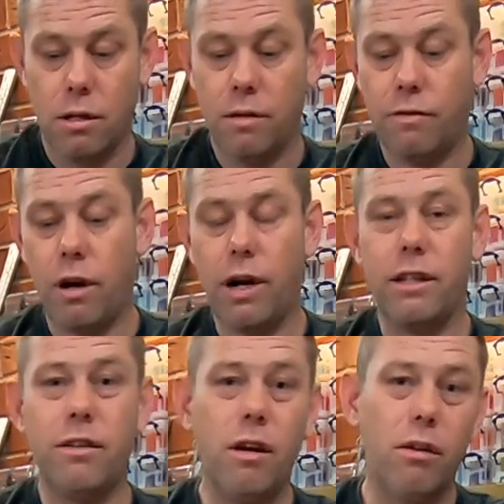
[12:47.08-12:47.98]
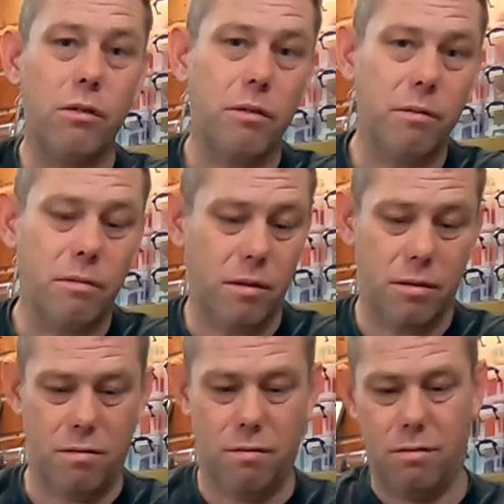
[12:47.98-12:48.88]
You've got like
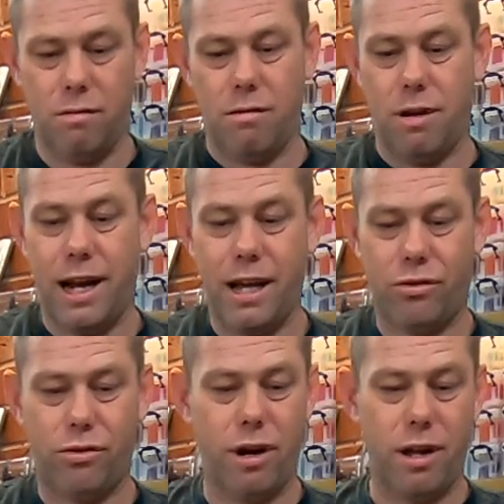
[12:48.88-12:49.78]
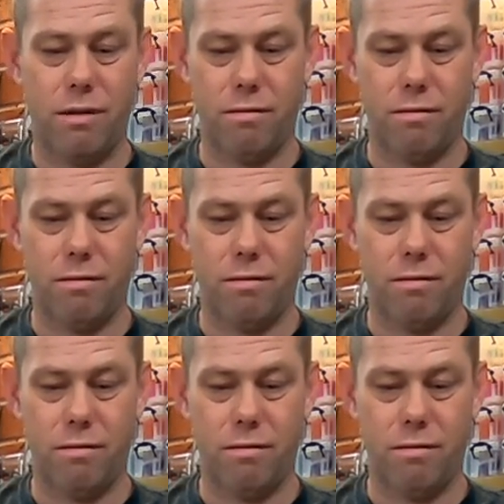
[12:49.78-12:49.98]
an extra